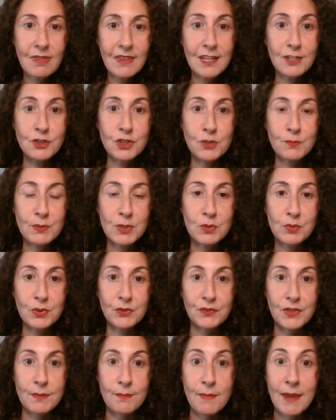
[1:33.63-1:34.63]
and Jupiter will
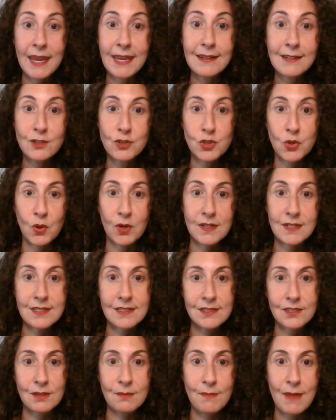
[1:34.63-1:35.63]
remain in Taurus
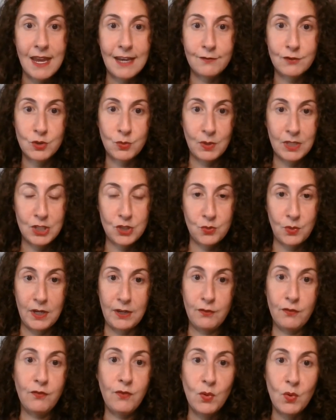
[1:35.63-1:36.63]
until May of twenty
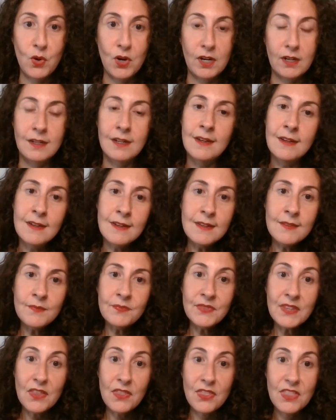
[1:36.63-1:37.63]
twenty-four.
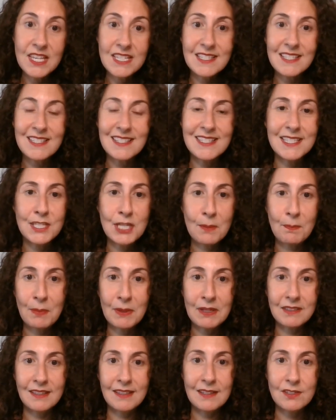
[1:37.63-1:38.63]
This is
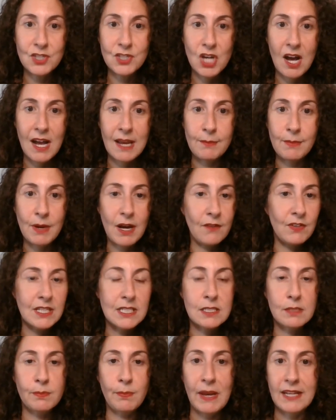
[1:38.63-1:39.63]
typically a time of
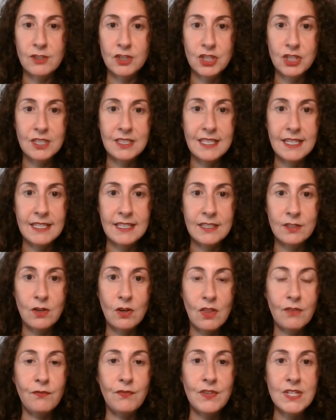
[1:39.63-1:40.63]
expansion in
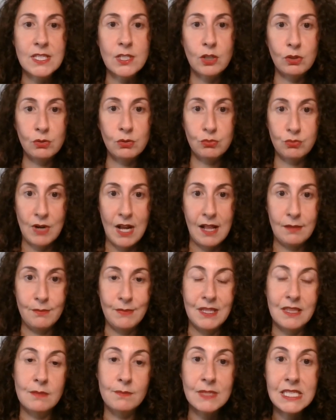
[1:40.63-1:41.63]
the physical realm,
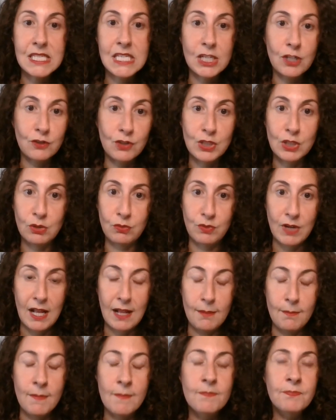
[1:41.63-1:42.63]
in the material
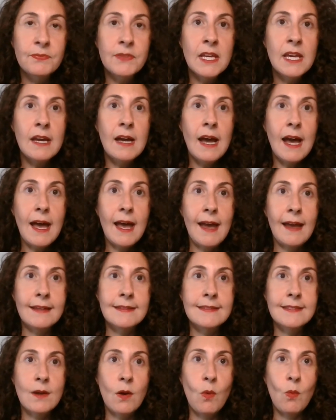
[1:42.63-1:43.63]
realm.
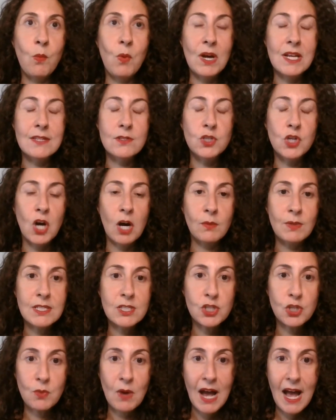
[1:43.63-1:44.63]
And what is going
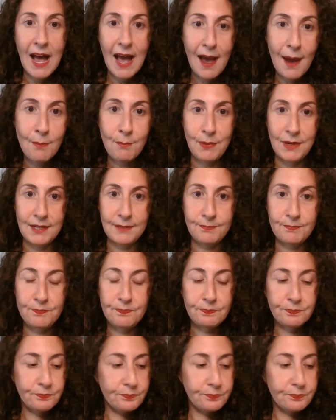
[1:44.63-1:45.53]
to happen